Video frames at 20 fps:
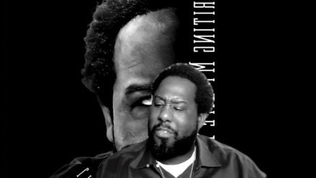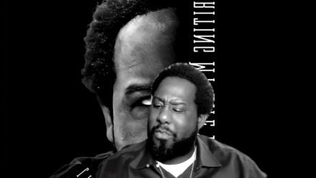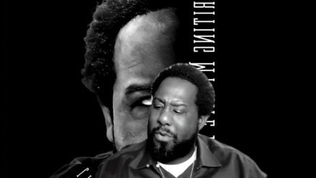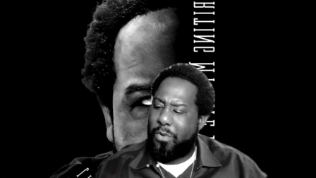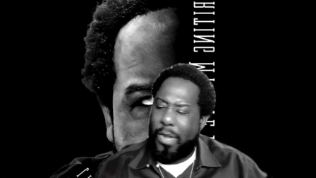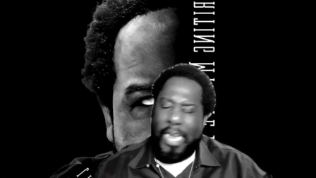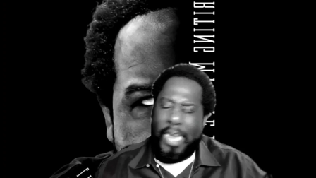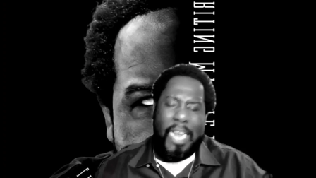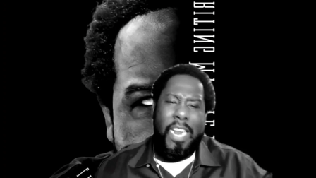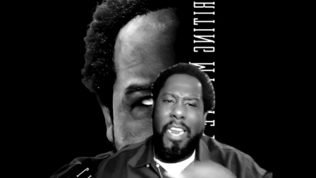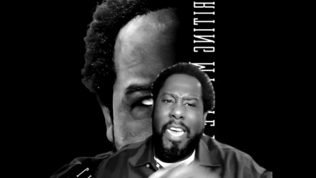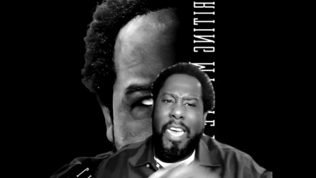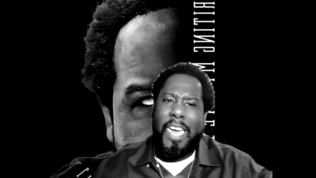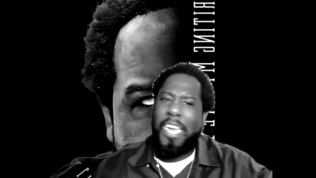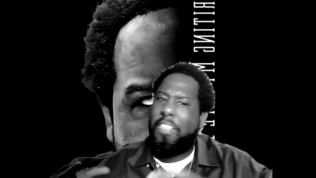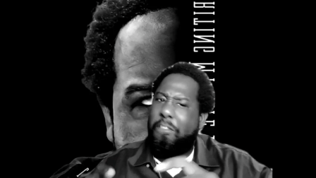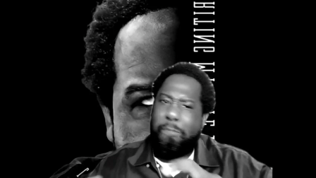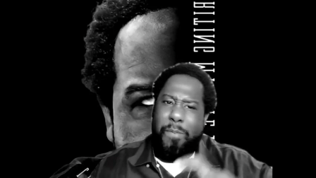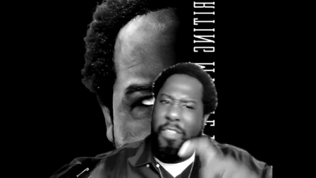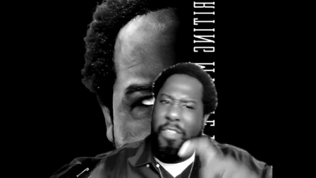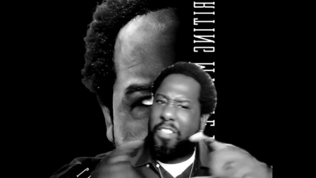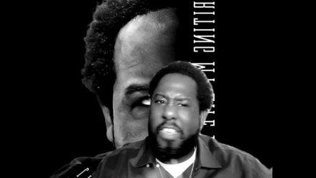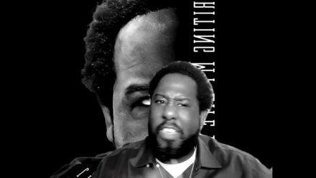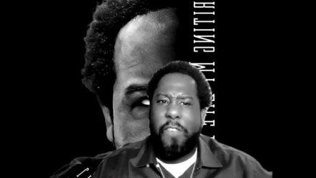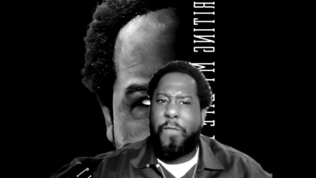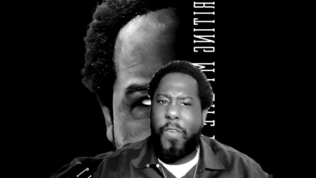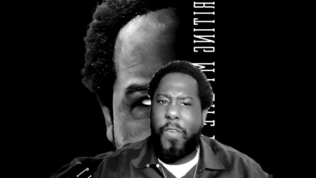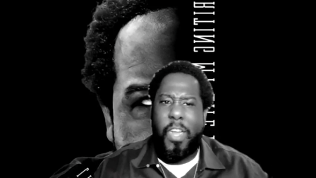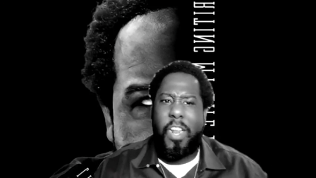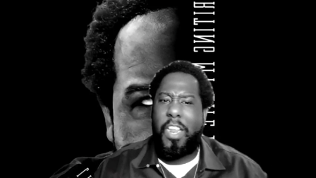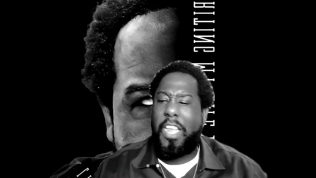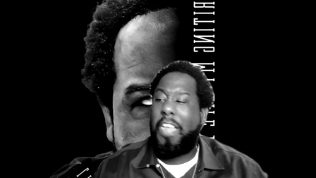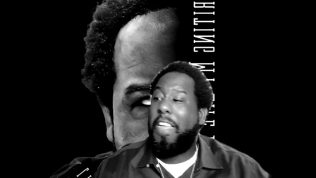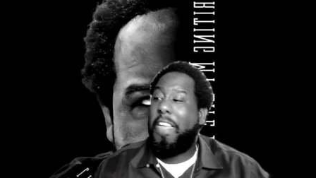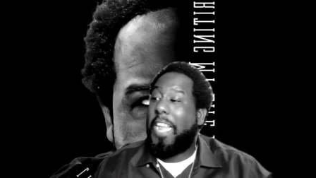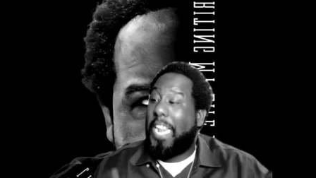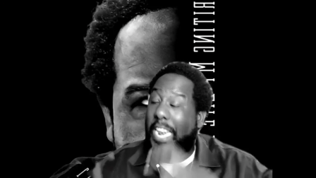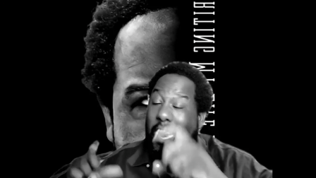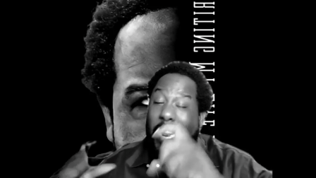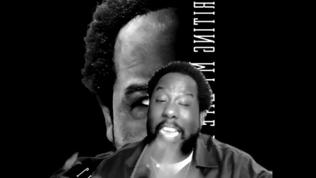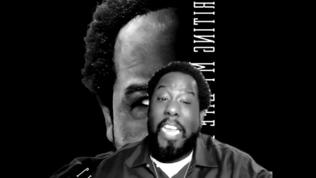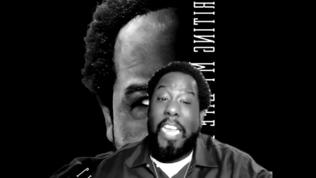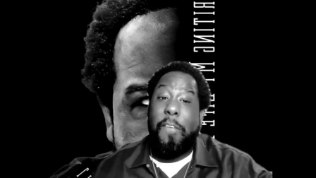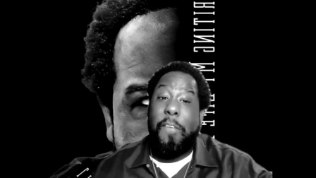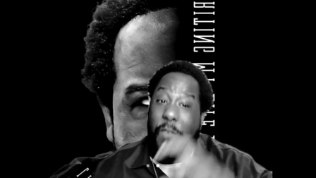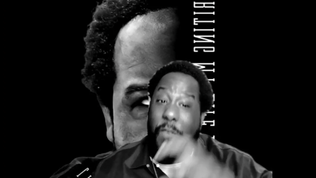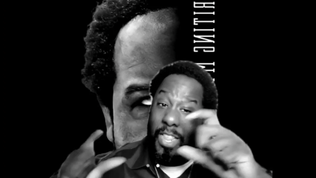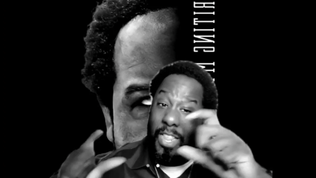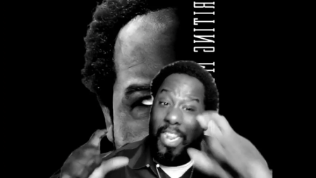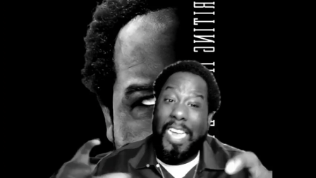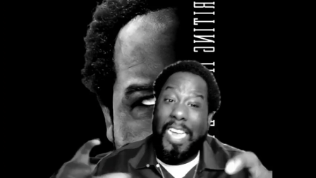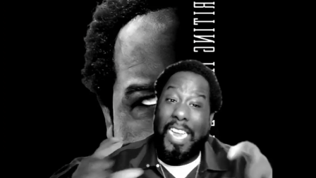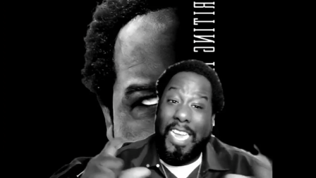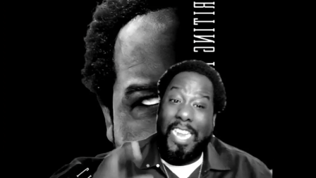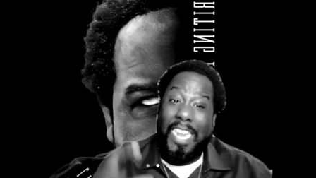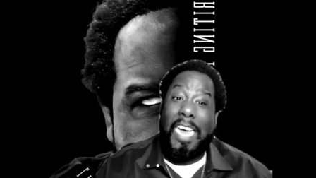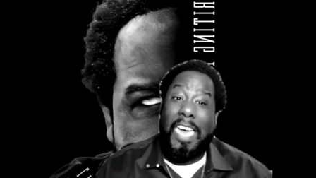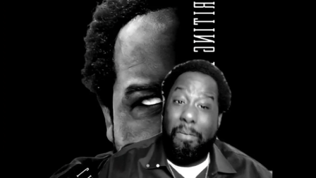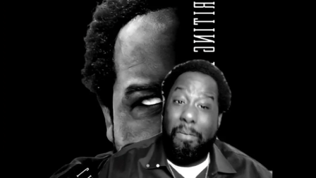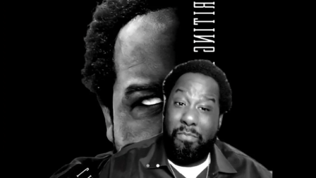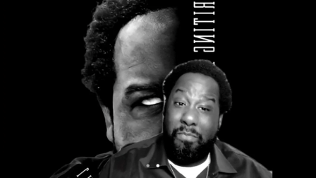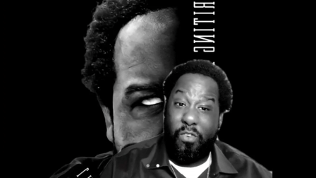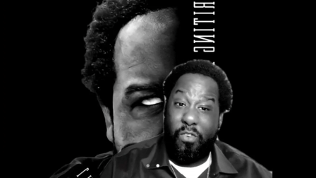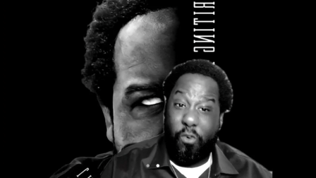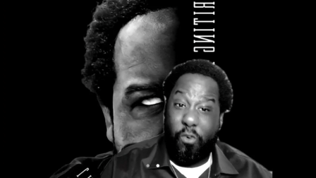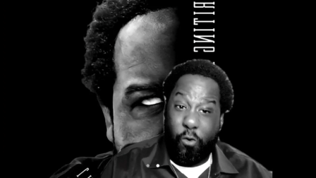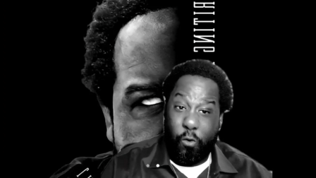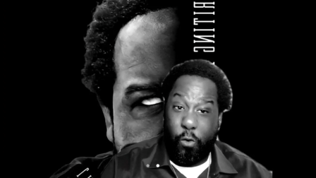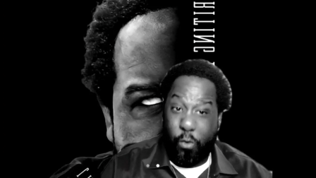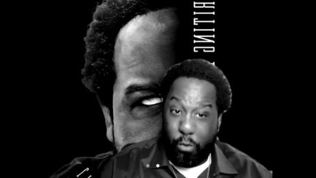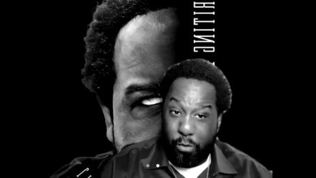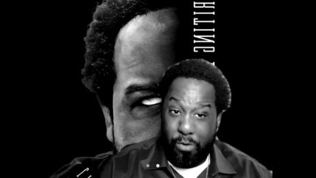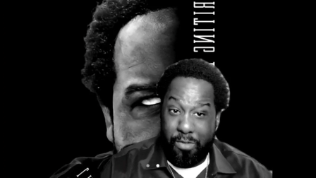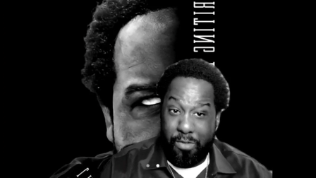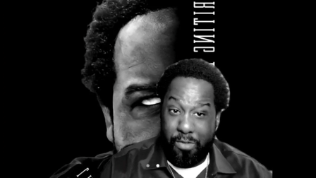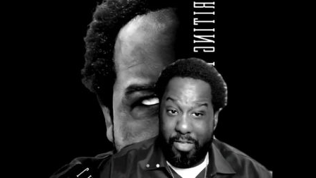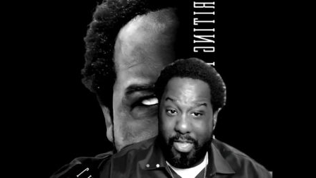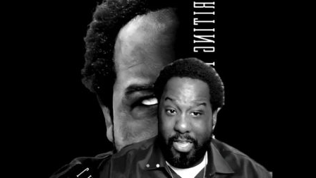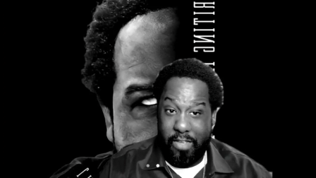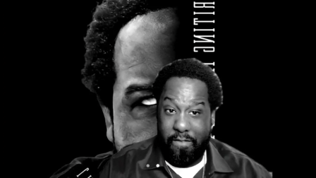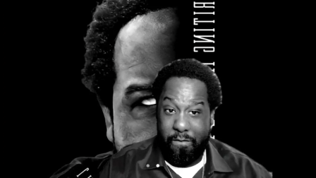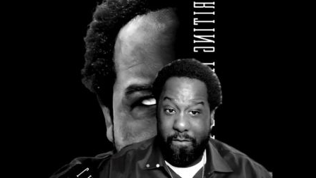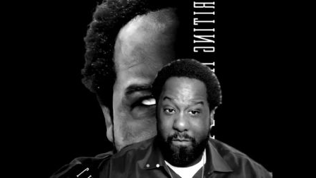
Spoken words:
So that line specifically, life is like an obstacle course.